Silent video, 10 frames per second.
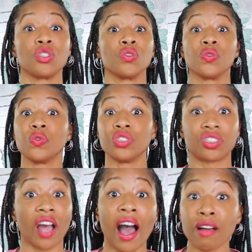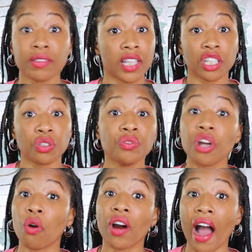to jobs that you
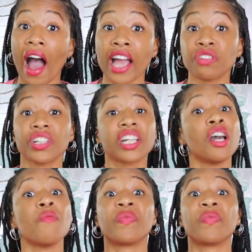know are hiring,